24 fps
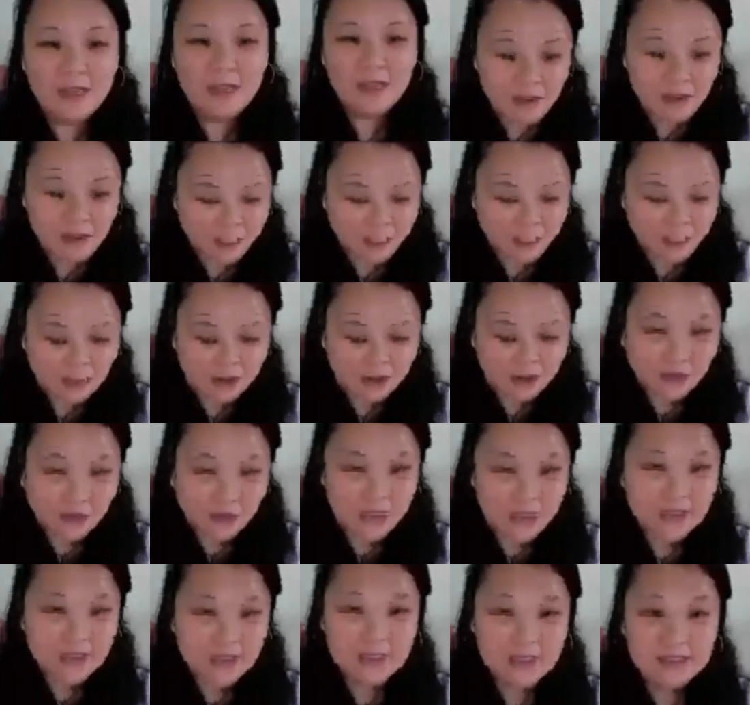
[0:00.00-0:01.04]
So there you
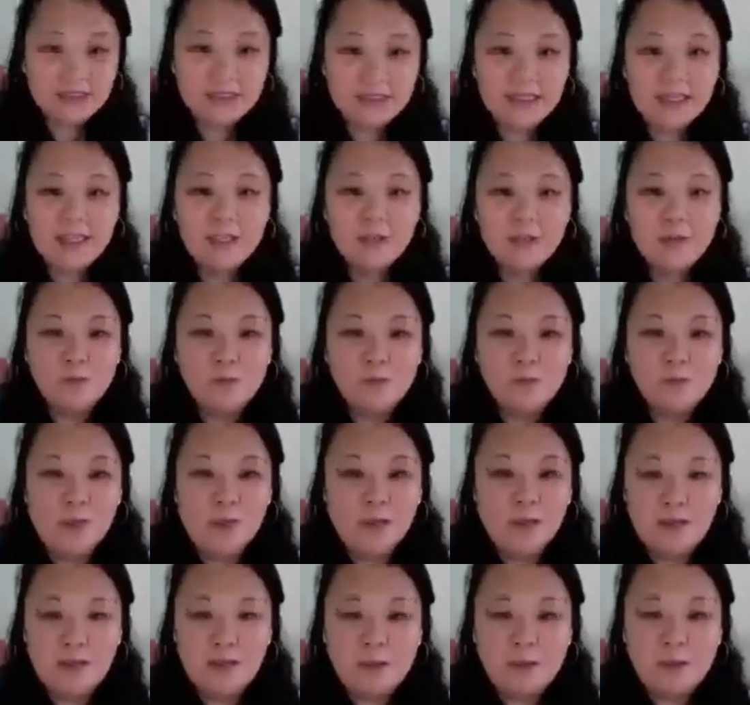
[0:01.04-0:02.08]
go. Language
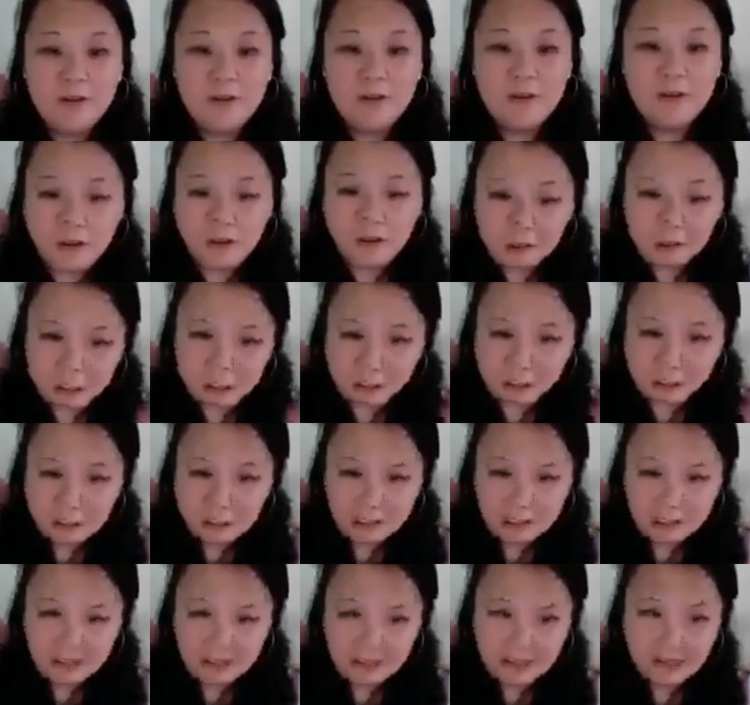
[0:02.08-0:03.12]
awareness is when
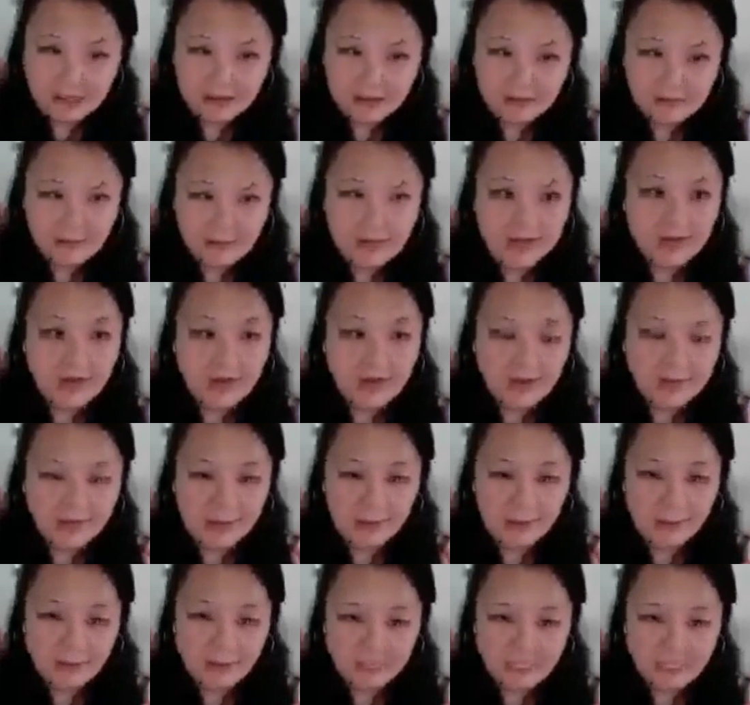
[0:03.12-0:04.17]
you
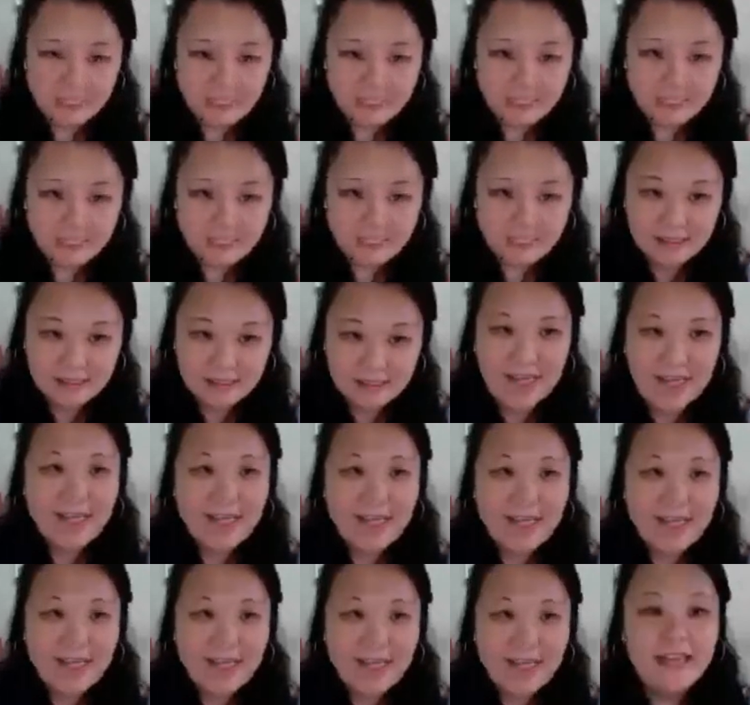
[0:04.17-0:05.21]
consciously, when you have the
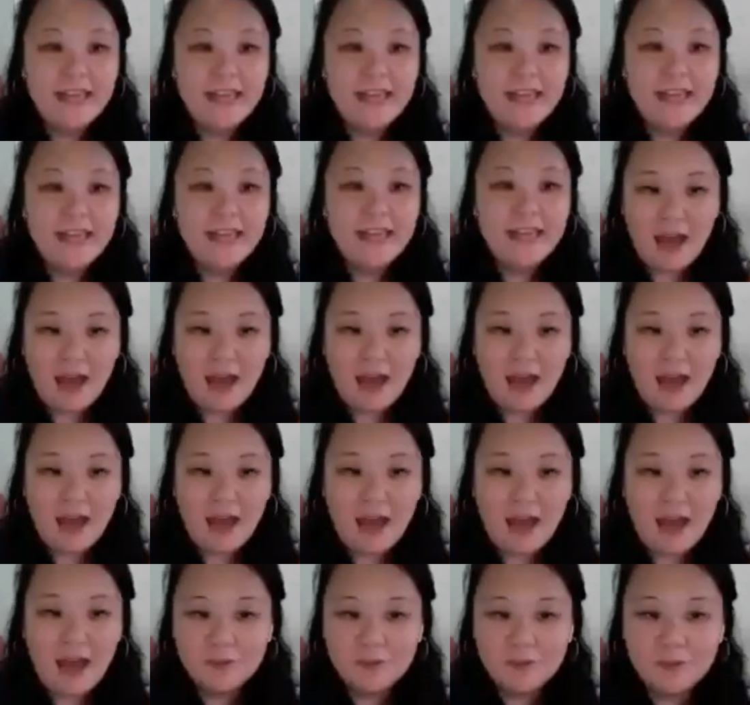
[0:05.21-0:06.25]
awareness
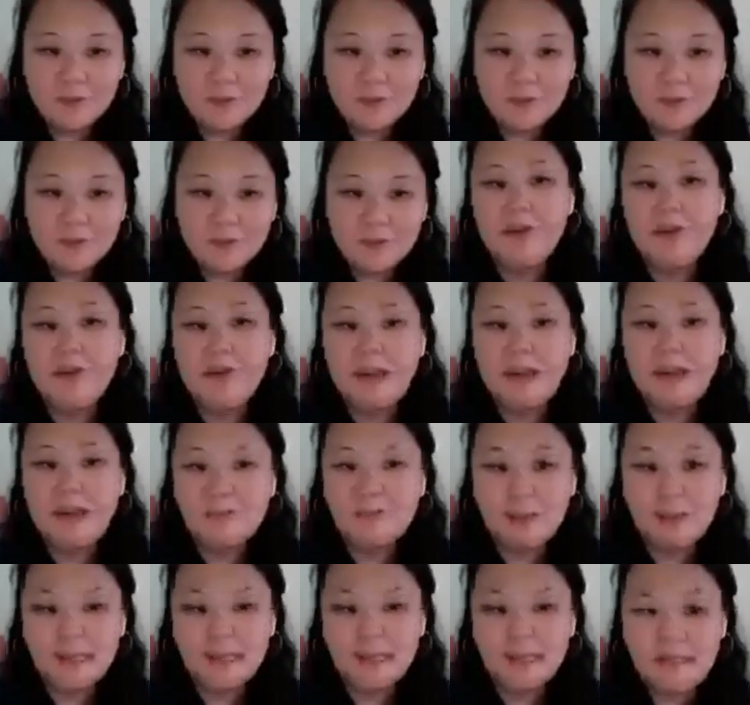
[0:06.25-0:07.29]
that you have to make
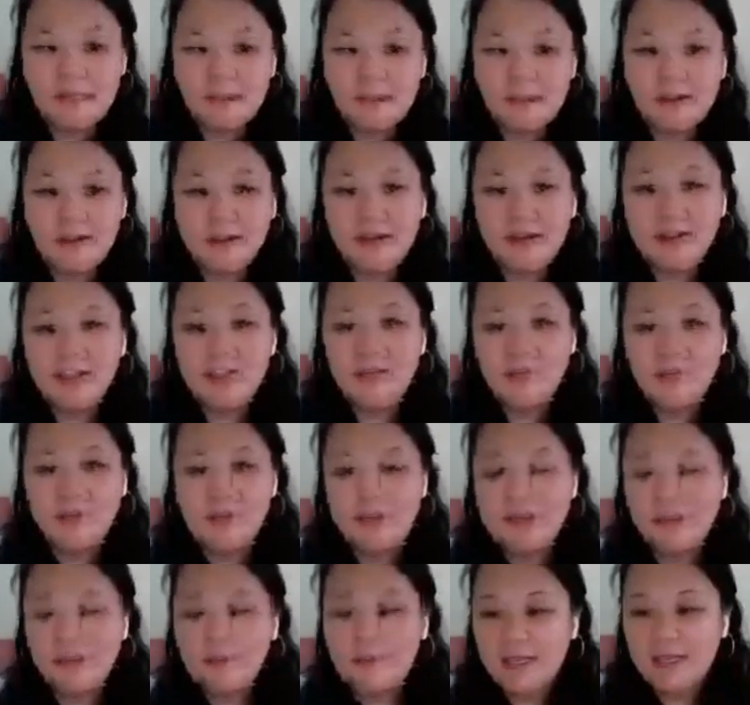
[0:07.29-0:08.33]
your
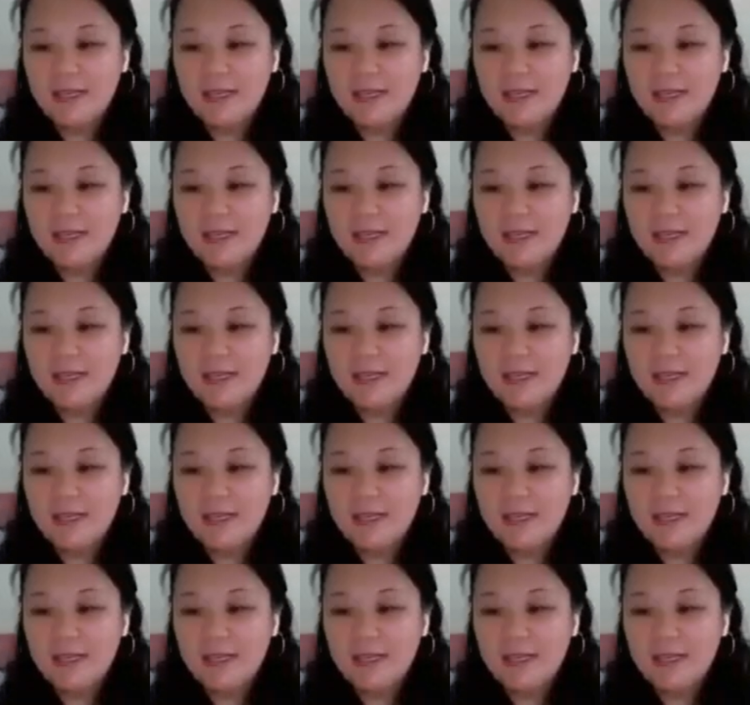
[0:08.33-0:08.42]
implicit